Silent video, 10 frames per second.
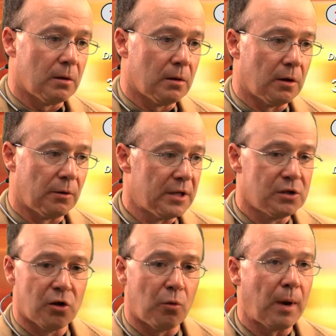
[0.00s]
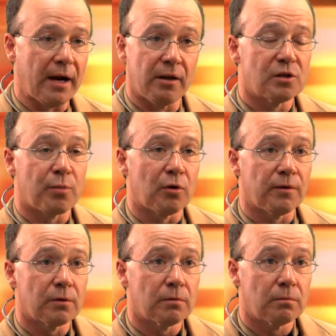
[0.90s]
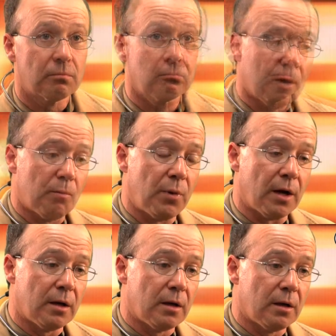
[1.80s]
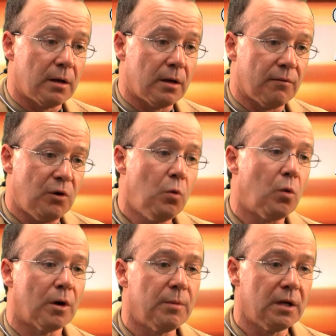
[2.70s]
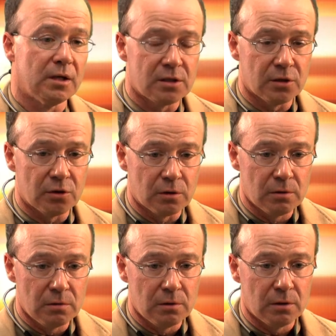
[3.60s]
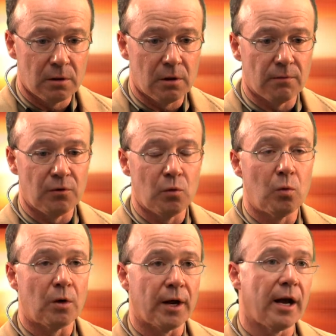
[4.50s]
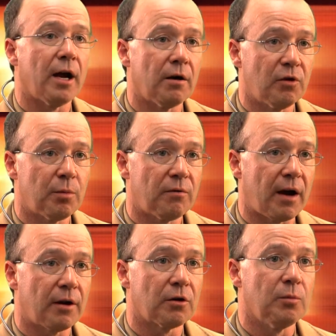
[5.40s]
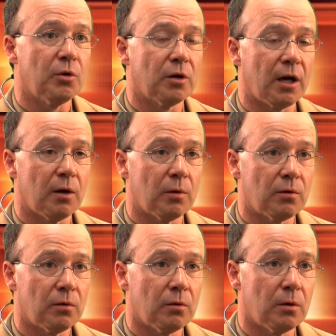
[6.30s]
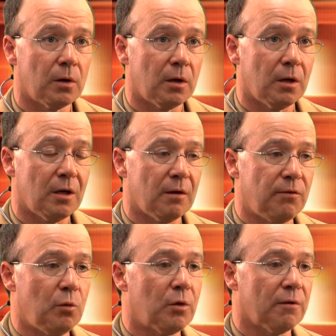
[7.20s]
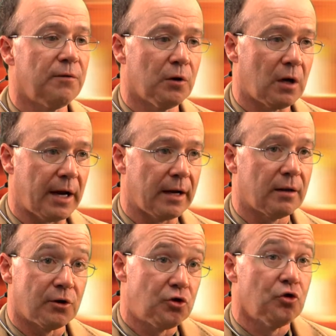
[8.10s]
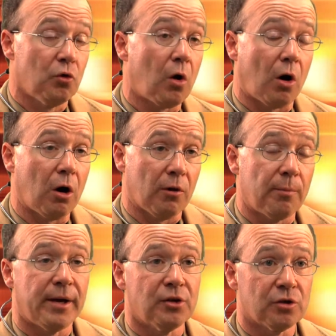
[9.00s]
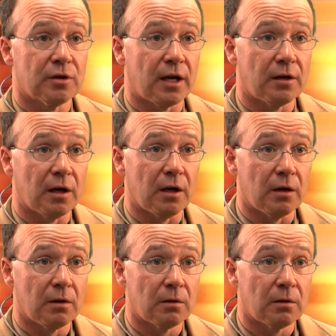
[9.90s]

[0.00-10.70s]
There is nobody that's perfect, but if you want to be listened to, if you want to have your provider communicate with you, if you want to feel like that you are the patient that day,